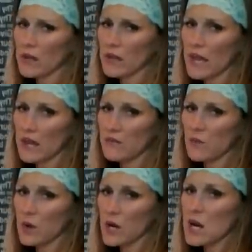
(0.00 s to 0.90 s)
1 leg
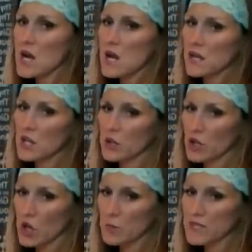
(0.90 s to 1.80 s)
for, you know,
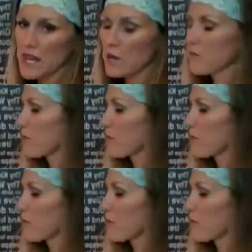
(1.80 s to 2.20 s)
your hometown